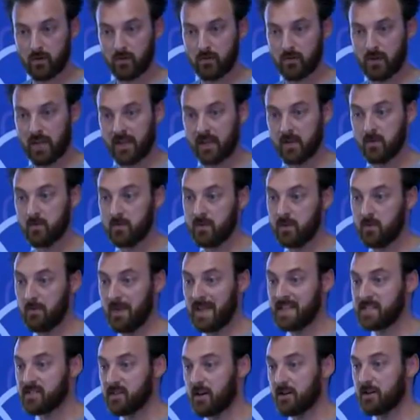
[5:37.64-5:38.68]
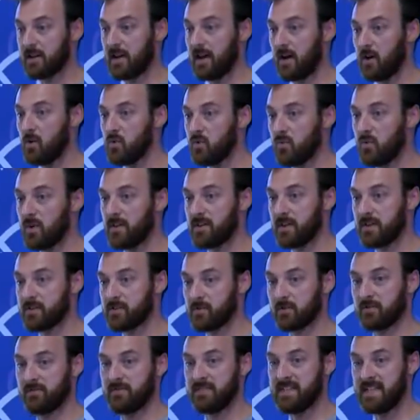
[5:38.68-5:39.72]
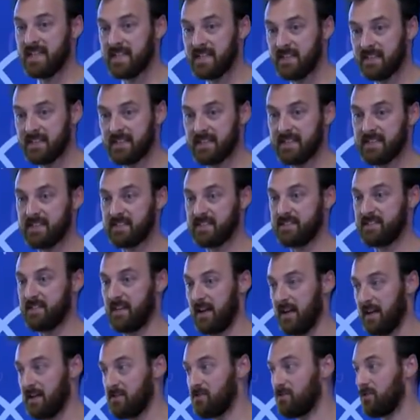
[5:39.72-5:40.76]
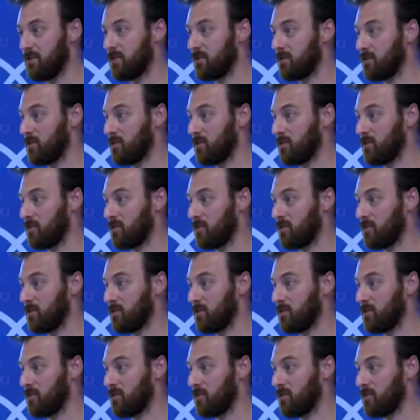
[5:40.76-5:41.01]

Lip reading: Like you may start out with a sort of neatly designed